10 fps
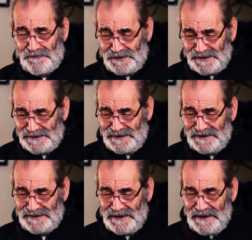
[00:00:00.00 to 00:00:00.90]
efforts in
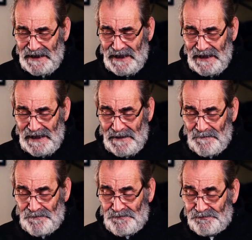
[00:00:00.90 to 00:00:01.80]
this.
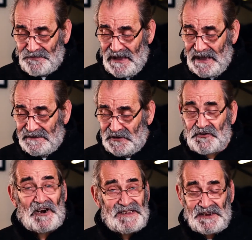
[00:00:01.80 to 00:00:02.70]
And
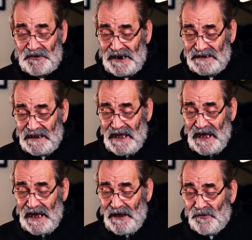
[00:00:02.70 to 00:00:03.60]
Tracy Crane
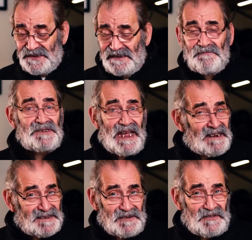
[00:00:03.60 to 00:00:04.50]
was
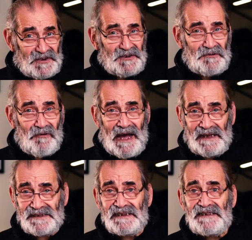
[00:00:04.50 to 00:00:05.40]
excellent too,
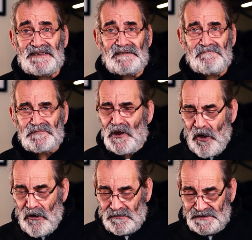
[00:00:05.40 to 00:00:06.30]
as his
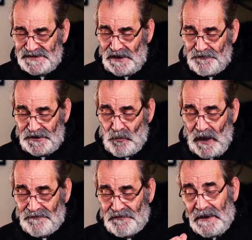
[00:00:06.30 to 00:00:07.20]
long-suffering
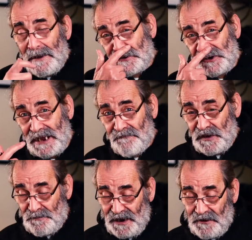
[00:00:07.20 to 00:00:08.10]
wife, and she gave
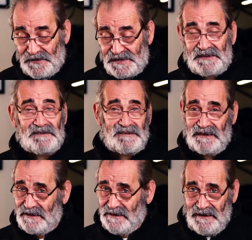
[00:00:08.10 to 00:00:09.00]
the appearance
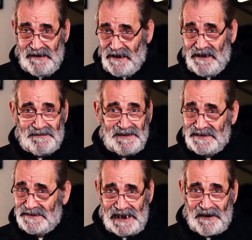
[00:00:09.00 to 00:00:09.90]
that
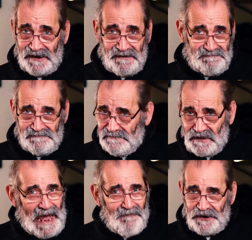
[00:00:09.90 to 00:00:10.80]
this is Terry
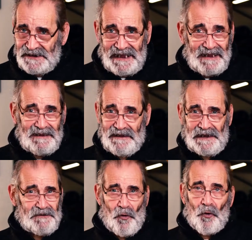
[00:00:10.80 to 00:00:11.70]
every day
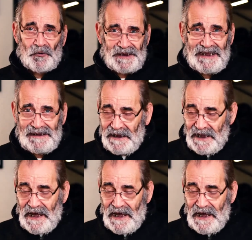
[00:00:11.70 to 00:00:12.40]
and all day.